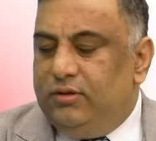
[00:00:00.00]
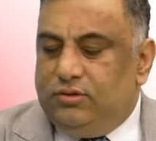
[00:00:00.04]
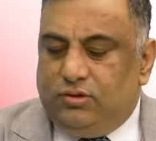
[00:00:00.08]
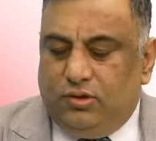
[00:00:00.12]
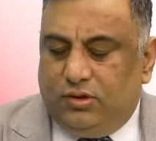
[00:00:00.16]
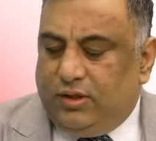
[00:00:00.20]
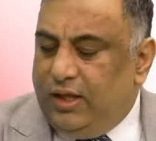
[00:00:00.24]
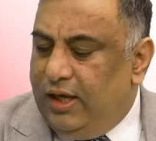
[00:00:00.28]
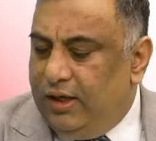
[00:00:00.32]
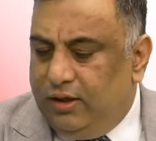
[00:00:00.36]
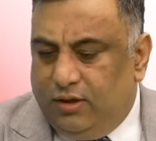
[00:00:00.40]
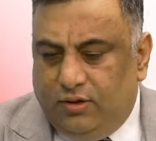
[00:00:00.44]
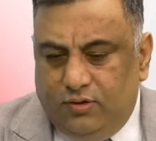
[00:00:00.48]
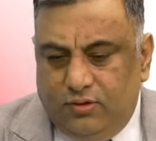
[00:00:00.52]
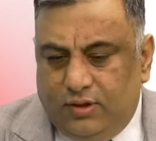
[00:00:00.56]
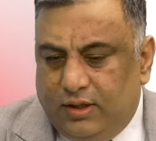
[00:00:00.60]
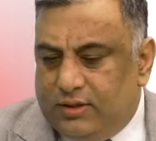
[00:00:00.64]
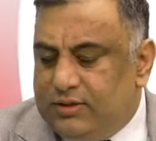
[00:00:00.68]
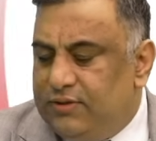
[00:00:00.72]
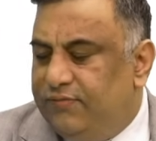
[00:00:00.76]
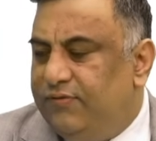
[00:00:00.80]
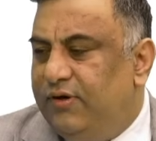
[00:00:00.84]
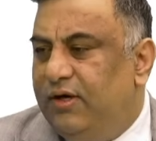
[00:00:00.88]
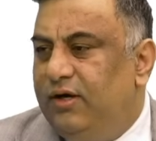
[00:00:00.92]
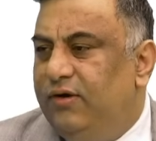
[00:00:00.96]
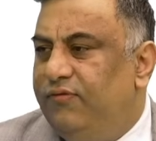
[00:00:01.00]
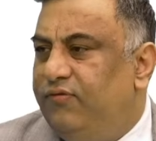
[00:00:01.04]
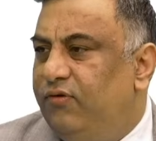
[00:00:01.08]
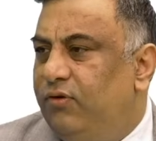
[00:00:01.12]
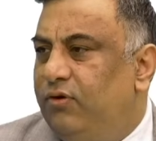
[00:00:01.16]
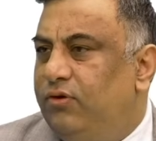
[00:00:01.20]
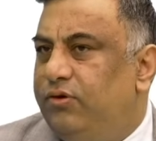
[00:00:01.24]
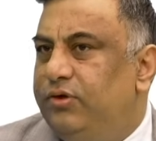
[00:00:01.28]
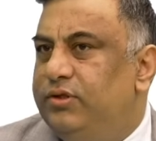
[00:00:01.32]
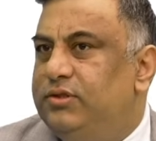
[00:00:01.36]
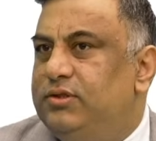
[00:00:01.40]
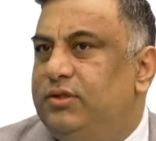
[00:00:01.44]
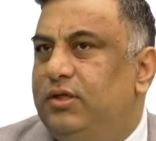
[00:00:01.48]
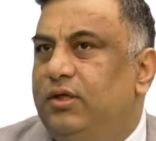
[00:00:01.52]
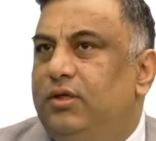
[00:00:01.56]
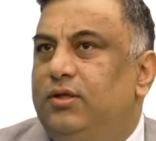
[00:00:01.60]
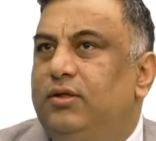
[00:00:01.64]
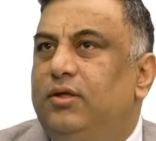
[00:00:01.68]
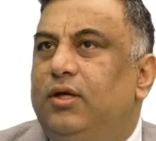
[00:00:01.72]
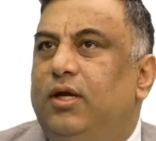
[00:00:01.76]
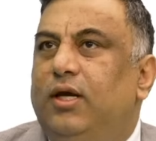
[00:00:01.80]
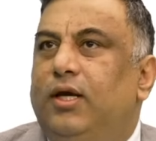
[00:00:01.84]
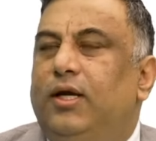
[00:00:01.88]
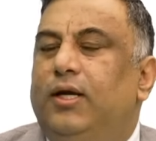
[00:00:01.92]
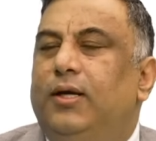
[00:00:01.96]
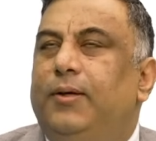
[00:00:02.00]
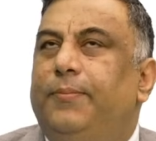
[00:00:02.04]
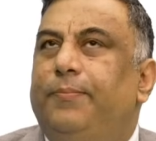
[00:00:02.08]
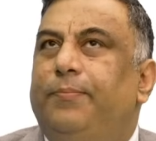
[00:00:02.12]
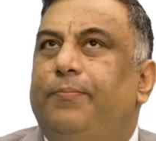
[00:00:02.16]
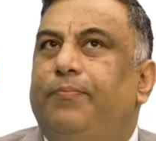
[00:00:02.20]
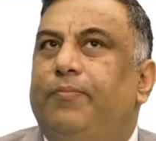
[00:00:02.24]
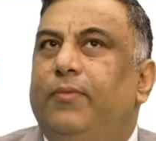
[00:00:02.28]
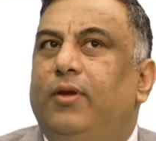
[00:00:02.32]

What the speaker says: So thank you. That's a wonderful question. What